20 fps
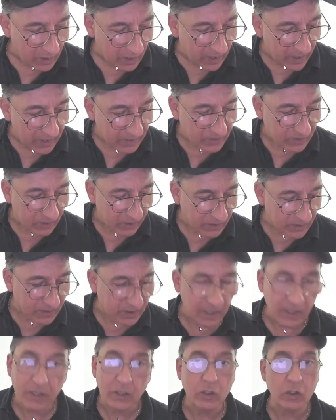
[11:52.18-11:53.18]
it's going to
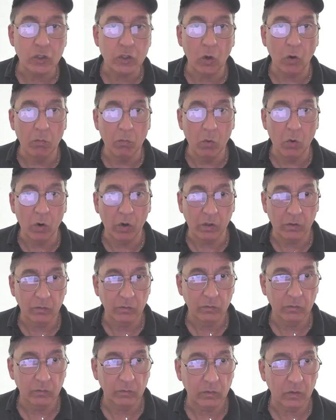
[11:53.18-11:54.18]
say show more,
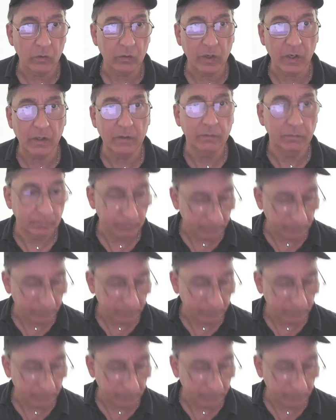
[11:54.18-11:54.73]
okay?